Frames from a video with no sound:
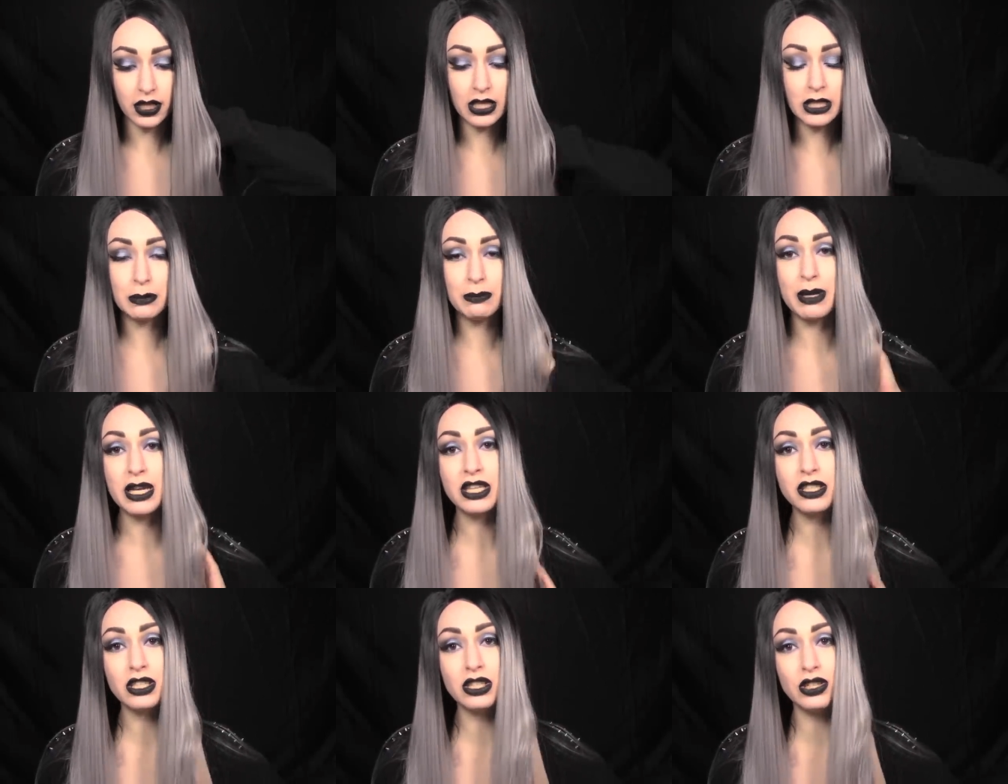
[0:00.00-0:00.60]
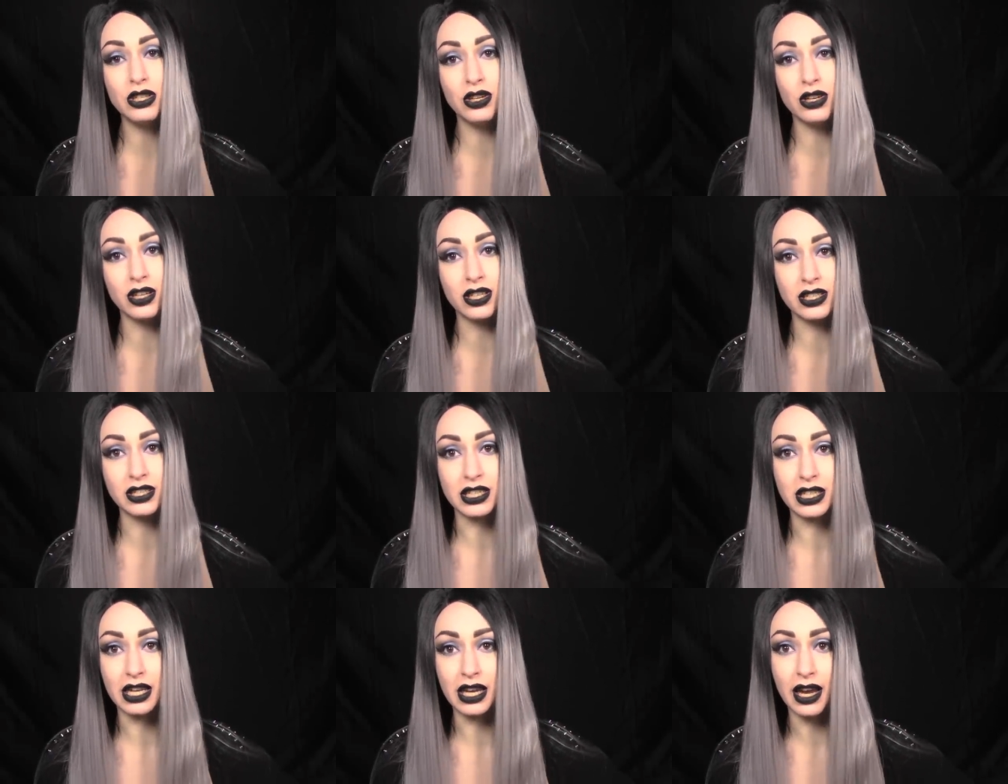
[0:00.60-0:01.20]
He's based in New York
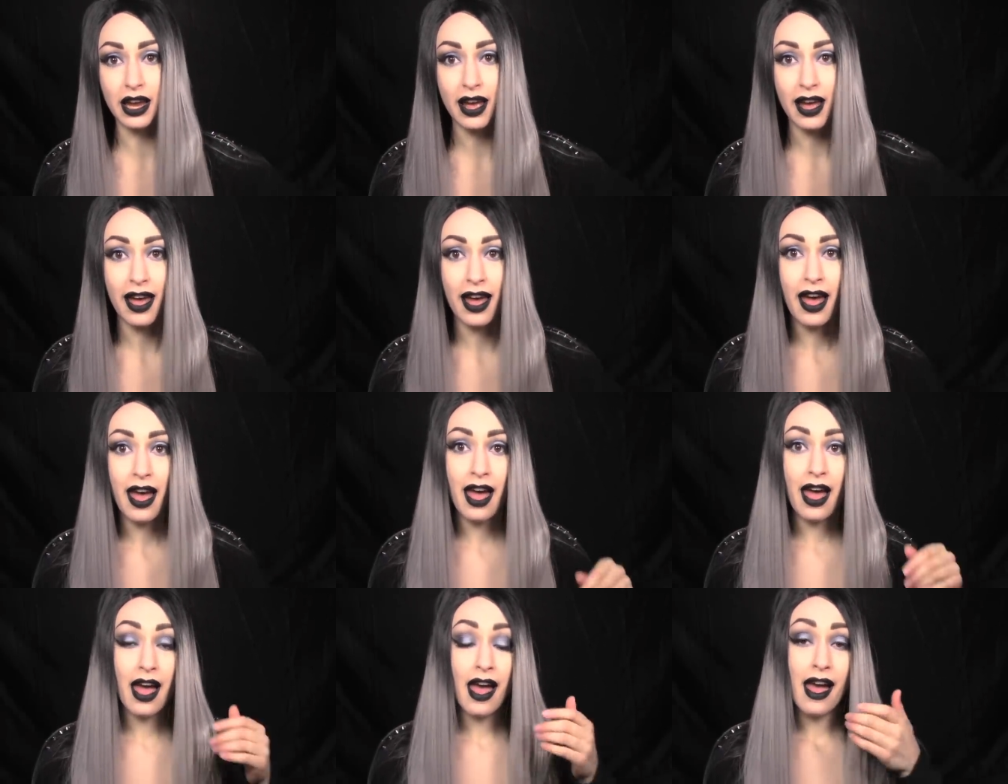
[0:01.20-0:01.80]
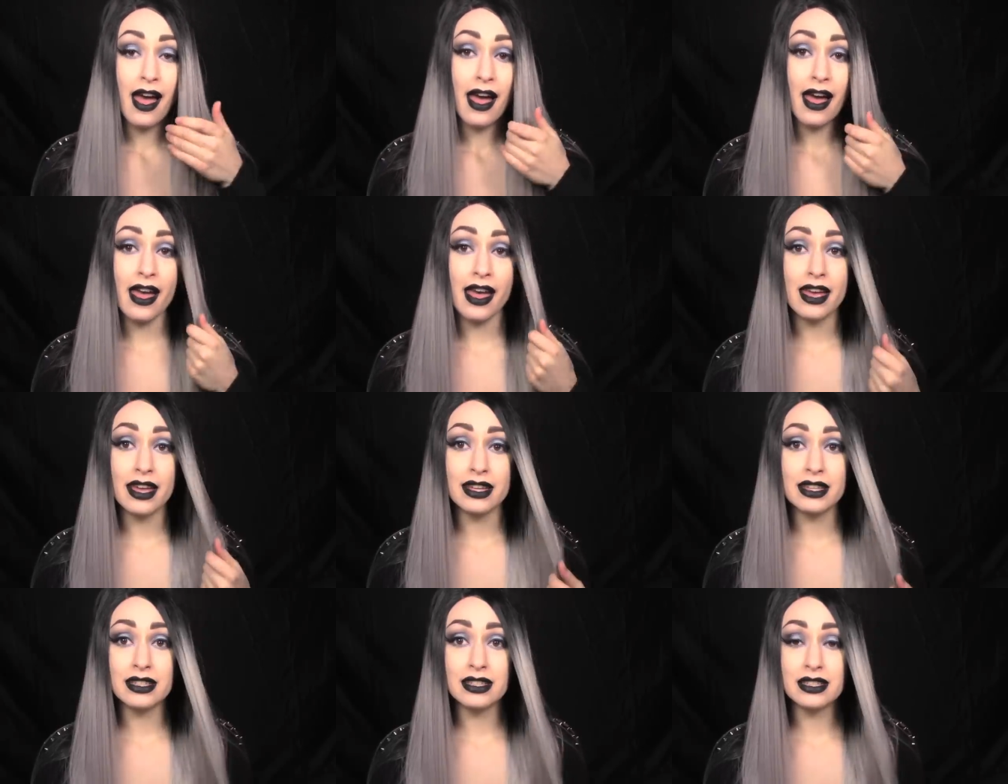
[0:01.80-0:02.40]
City,
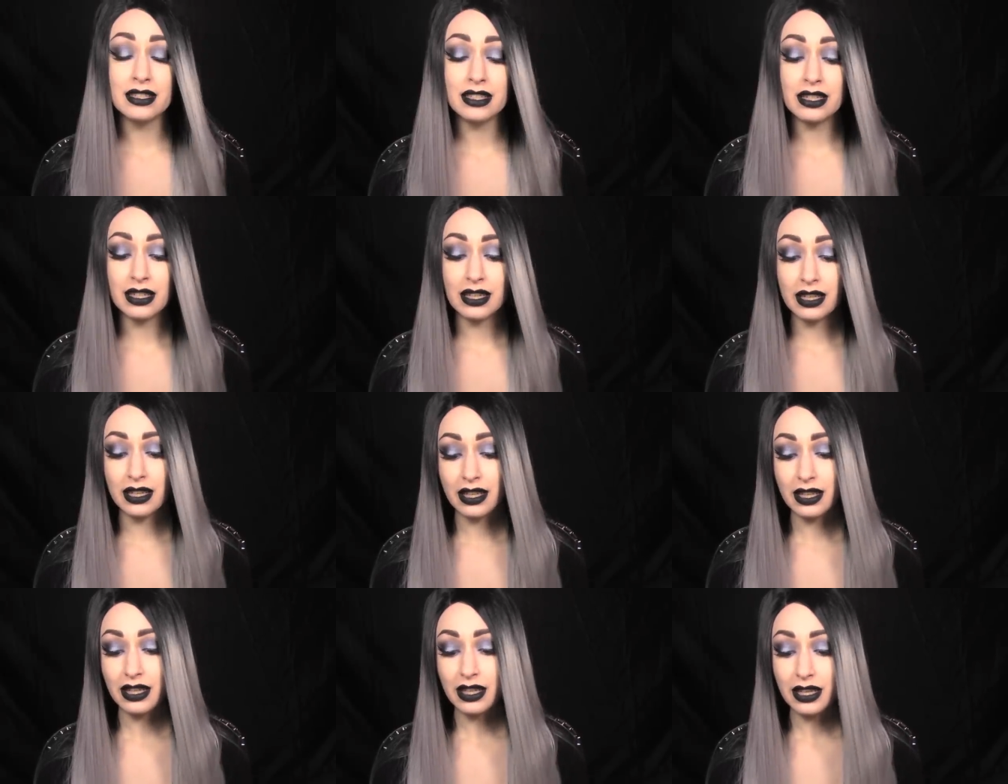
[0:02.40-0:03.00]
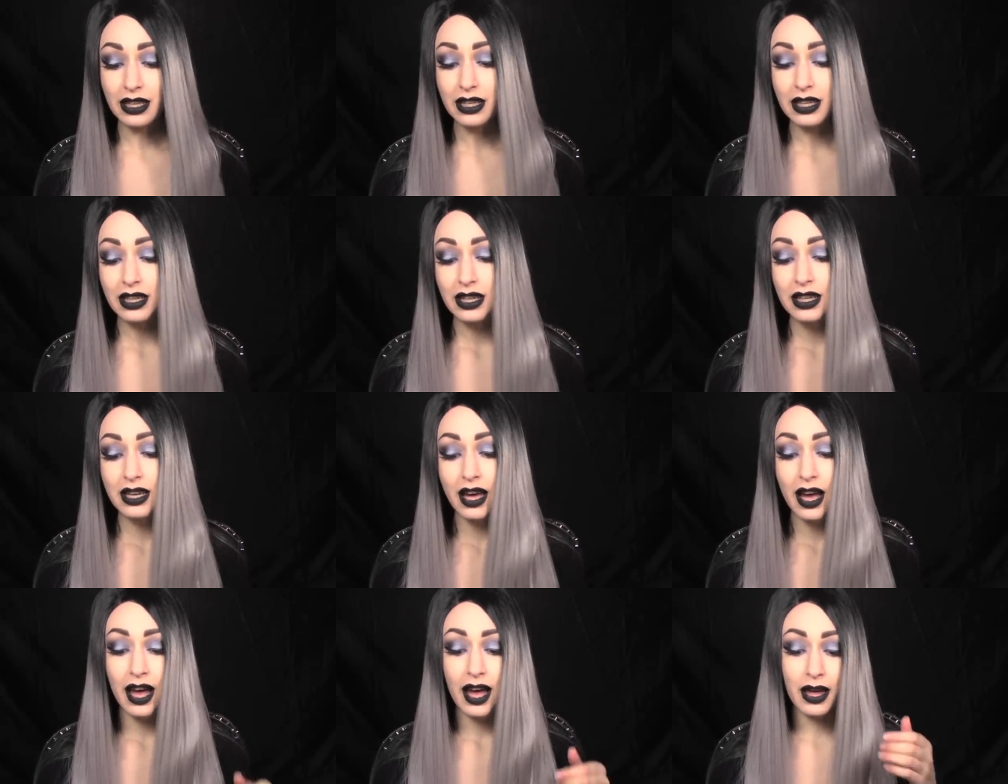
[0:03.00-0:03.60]
and
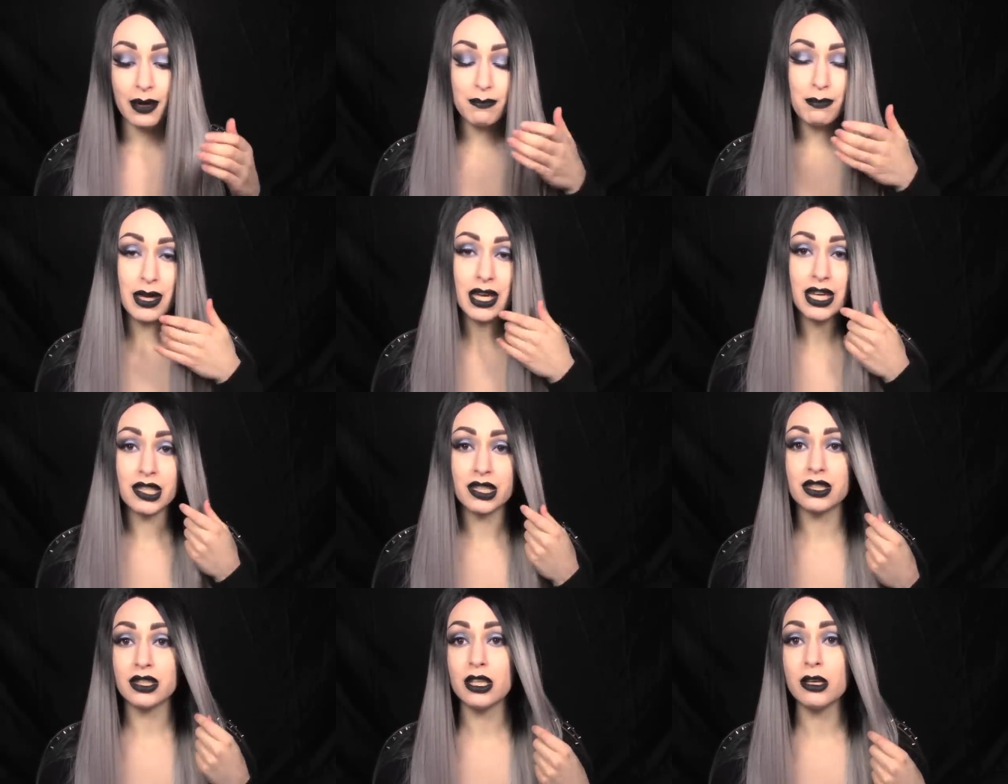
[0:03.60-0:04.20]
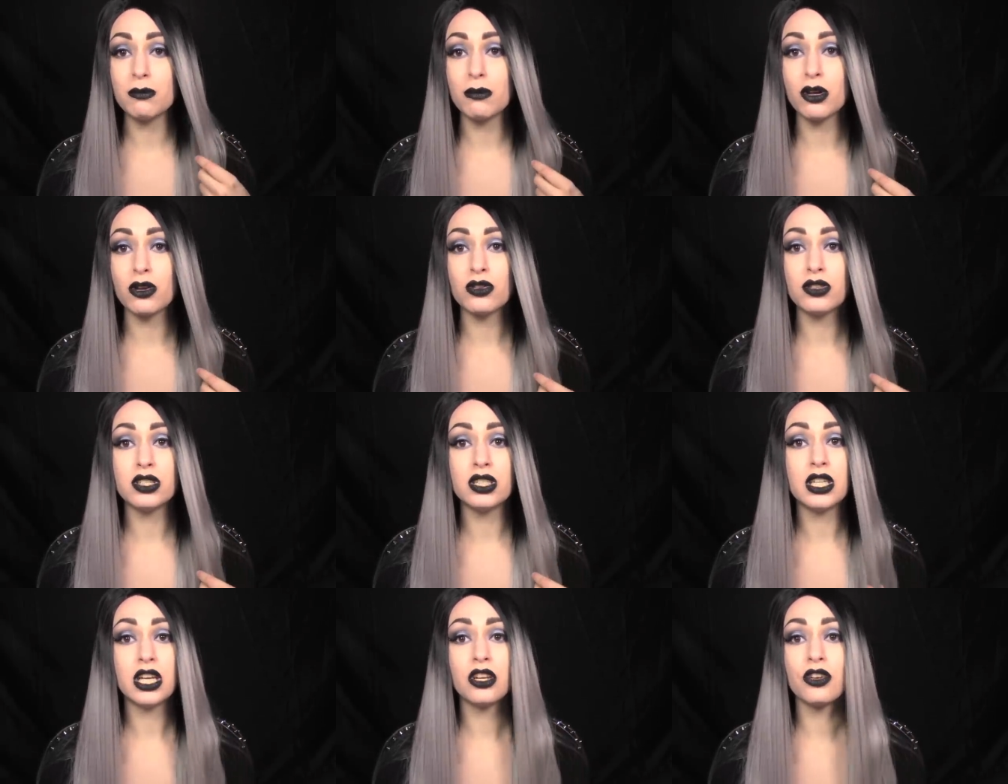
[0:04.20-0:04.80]
he makes the
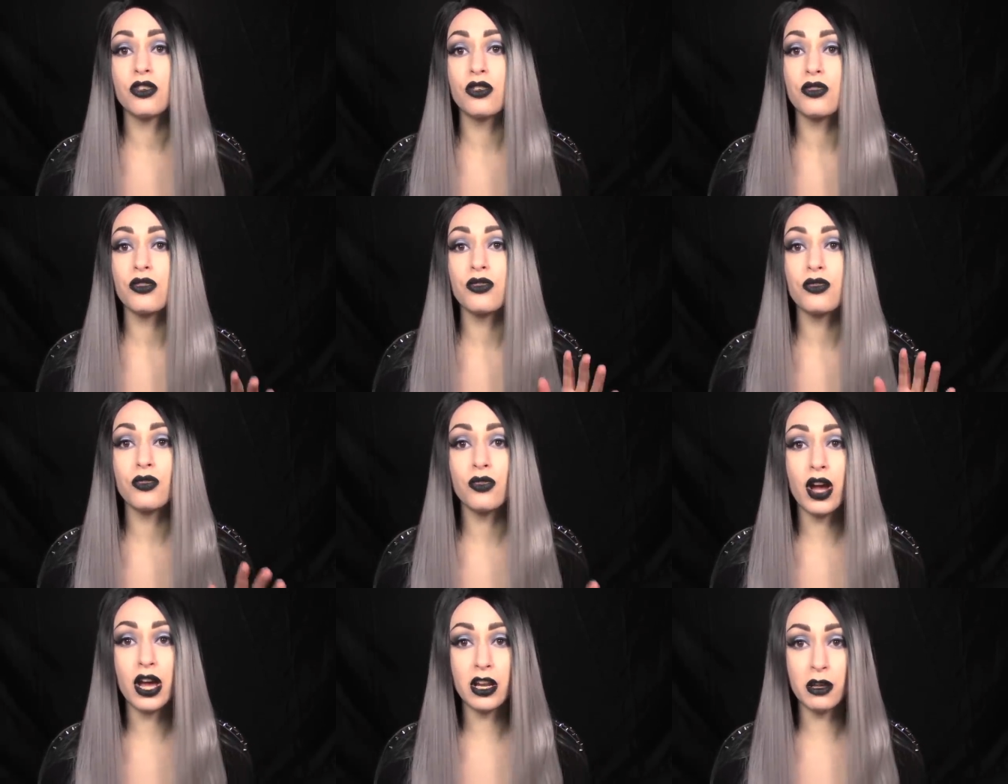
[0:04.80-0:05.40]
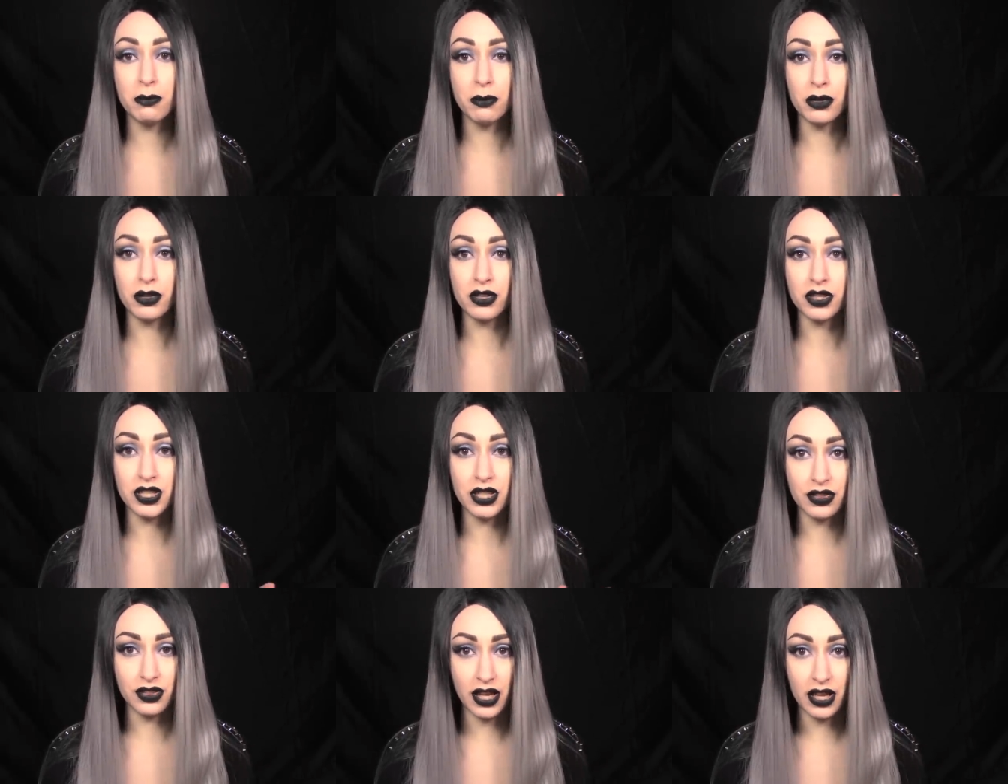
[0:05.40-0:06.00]
most incredible
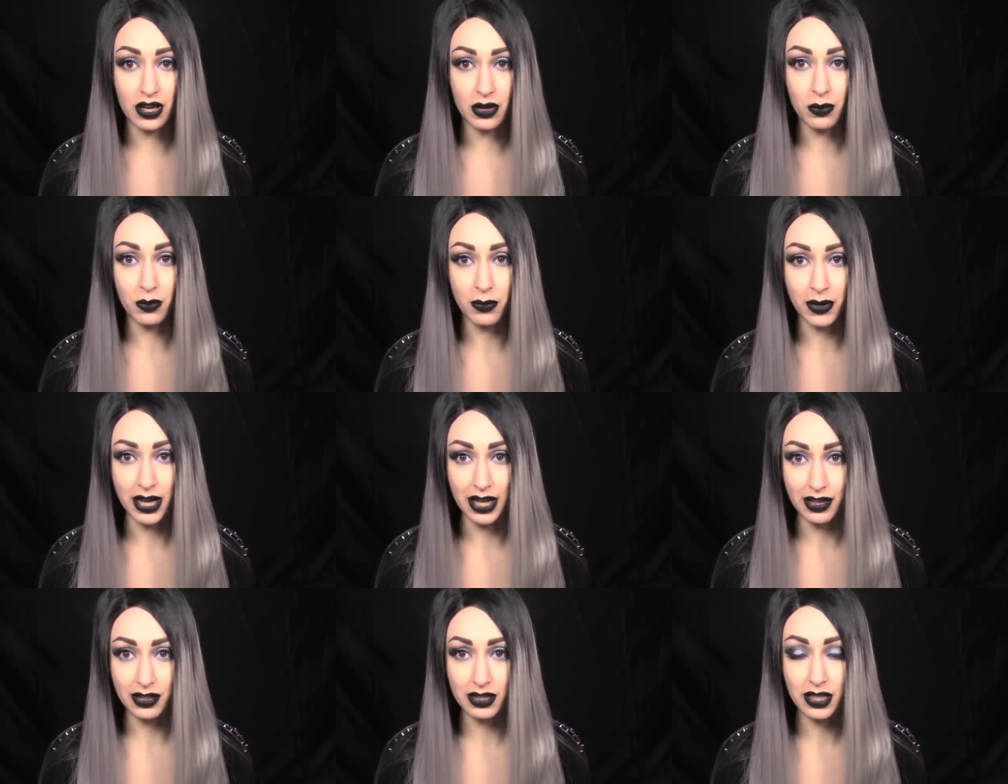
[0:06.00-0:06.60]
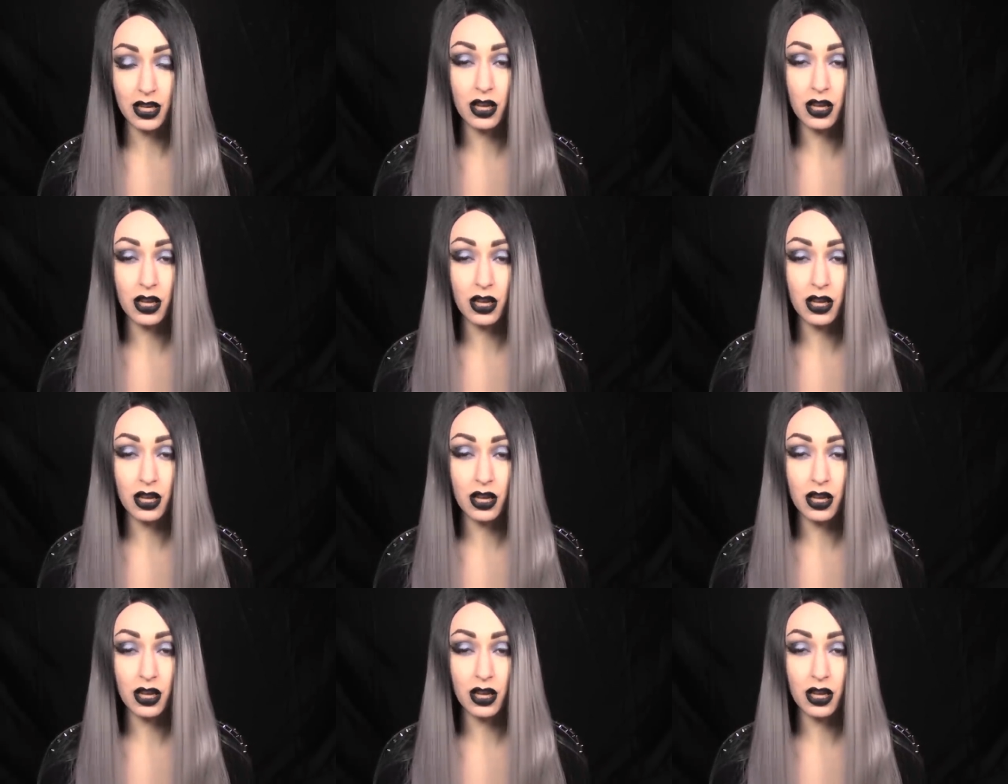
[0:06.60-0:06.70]
synthetic wigs.